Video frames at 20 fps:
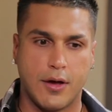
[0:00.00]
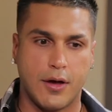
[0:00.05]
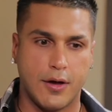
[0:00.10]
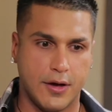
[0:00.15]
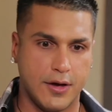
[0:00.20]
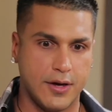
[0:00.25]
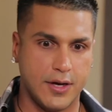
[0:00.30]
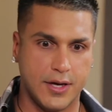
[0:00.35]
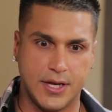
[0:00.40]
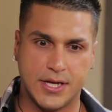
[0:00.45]

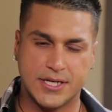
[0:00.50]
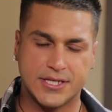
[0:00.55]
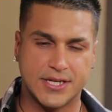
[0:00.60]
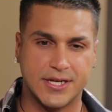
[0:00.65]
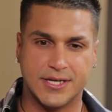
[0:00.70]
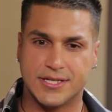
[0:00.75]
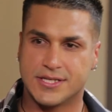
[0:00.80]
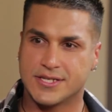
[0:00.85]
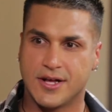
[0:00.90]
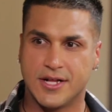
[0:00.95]

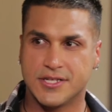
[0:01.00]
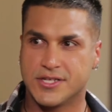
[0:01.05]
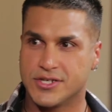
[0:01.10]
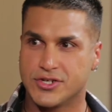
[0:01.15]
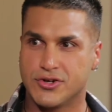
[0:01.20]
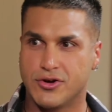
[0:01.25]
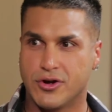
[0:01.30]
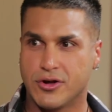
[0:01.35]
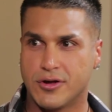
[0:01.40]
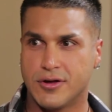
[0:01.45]
Initially, it's culture
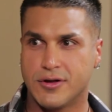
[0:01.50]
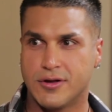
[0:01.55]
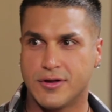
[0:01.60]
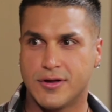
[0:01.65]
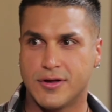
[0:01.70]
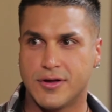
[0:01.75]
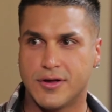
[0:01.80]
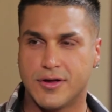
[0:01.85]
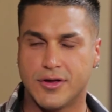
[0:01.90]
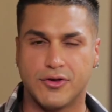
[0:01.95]
shock.
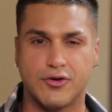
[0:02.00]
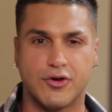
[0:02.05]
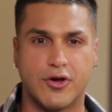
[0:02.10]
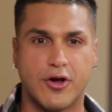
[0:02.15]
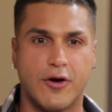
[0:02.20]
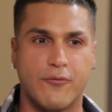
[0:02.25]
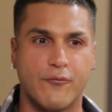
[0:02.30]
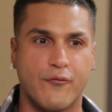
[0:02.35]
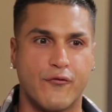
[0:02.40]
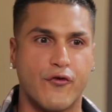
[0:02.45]
You
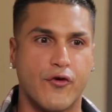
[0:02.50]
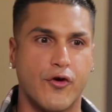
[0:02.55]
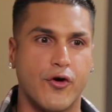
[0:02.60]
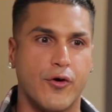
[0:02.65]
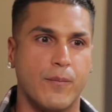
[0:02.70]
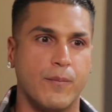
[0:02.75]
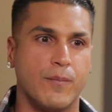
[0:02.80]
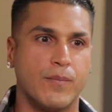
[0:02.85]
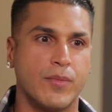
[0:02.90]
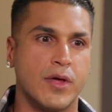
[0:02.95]
come
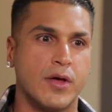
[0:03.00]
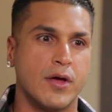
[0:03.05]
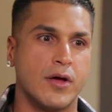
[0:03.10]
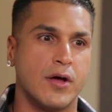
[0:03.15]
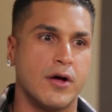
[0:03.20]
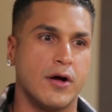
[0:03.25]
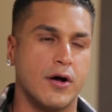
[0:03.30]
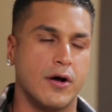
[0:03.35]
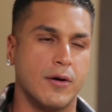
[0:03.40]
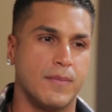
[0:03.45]
from
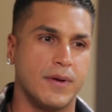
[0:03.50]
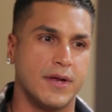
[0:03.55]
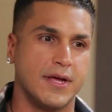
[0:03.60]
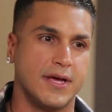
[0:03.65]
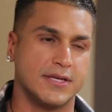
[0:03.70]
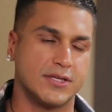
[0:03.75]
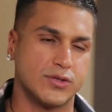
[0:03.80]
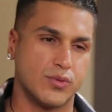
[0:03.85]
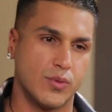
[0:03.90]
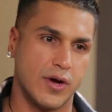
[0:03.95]
a
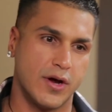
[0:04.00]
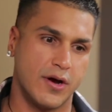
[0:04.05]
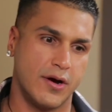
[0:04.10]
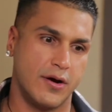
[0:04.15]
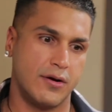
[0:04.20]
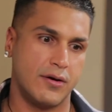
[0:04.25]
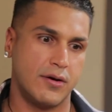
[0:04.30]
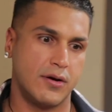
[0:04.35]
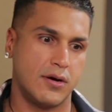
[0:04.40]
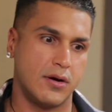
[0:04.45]
place
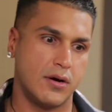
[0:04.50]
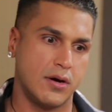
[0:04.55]
where